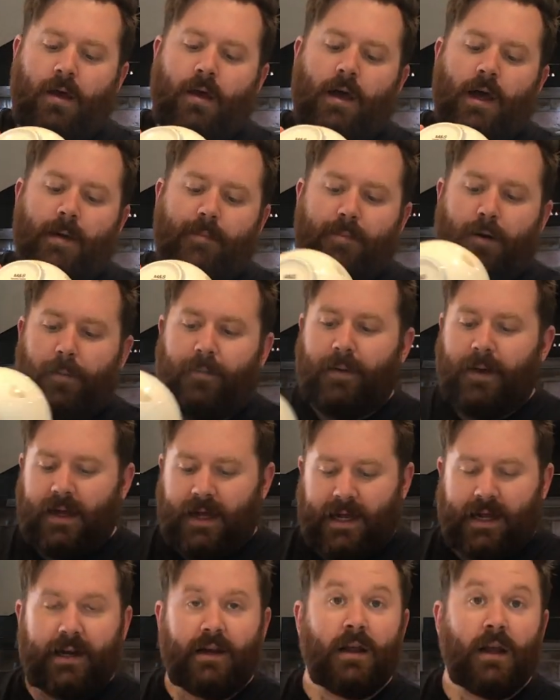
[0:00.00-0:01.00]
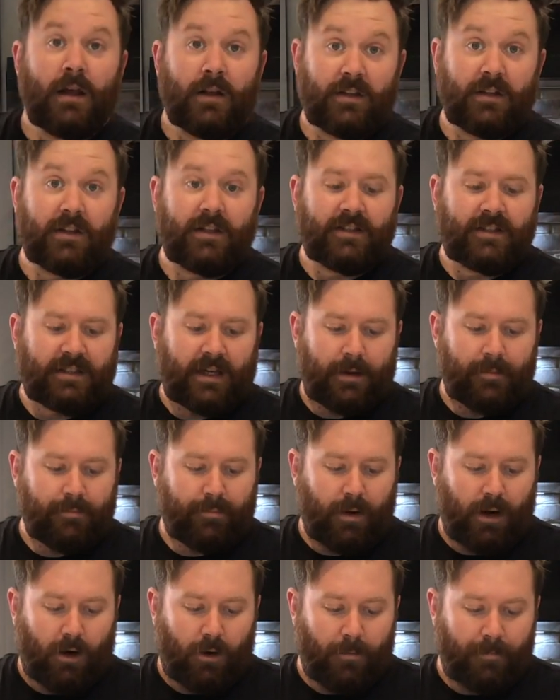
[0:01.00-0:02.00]
and pop it in to the same
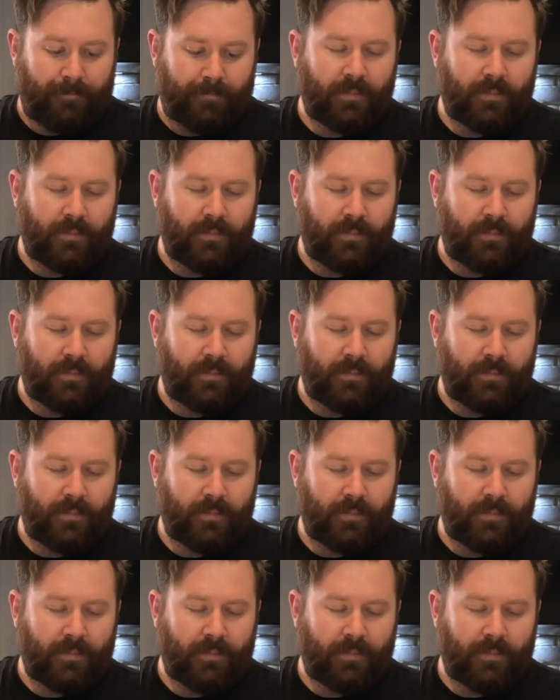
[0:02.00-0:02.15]
bowl.